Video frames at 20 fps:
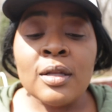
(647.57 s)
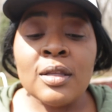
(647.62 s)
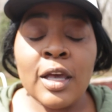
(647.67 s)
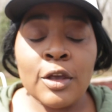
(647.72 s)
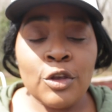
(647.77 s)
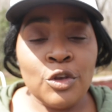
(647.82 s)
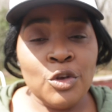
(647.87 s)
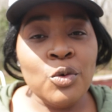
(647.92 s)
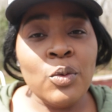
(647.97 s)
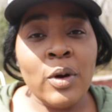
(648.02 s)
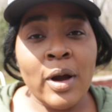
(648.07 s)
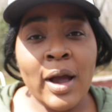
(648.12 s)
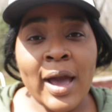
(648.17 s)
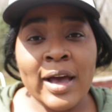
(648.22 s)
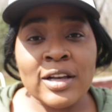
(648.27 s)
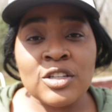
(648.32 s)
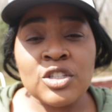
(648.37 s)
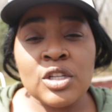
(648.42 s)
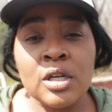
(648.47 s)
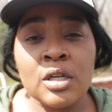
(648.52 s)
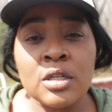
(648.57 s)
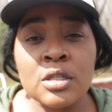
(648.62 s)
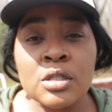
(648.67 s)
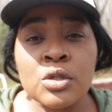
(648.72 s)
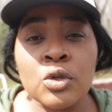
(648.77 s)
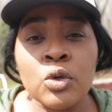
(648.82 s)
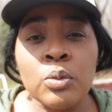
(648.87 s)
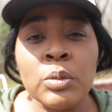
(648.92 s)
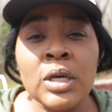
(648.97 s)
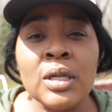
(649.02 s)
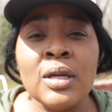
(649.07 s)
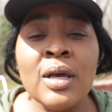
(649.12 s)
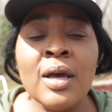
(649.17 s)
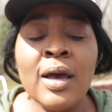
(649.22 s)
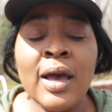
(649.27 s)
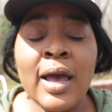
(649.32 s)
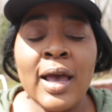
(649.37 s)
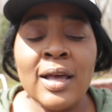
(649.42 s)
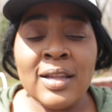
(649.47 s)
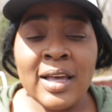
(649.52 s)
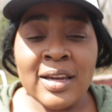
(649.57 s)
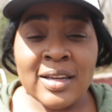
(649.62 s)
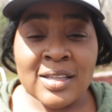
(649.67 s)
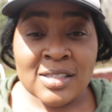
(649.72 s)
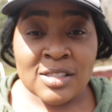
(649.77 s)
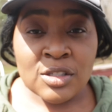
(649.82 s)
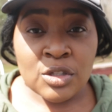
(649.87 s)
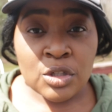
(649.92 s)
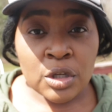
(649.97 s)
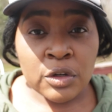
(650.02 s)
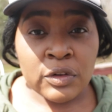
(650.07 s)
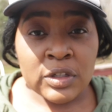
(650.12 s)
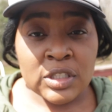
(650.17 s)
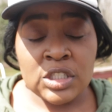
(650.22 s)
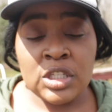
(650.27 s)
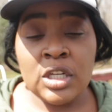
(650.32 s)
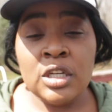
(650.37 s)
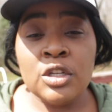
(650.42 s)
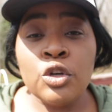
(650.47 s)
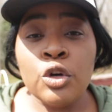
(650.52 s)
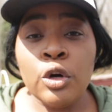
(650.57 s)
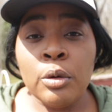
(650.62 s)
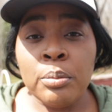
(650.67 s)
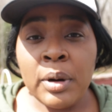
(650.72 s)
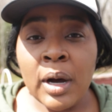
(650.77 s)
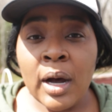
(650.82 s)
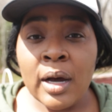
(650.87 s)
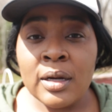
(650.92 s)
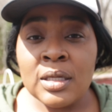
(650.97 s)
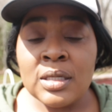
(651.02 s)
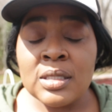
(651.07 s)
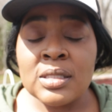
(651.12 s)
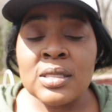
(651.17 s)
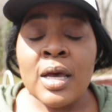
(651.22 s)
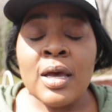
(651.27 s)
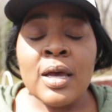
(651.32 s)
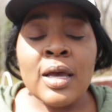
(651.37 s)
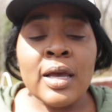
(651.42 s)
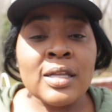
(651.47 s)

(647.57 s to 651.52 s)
that you are actually consuming and that it's nourishing your bodies.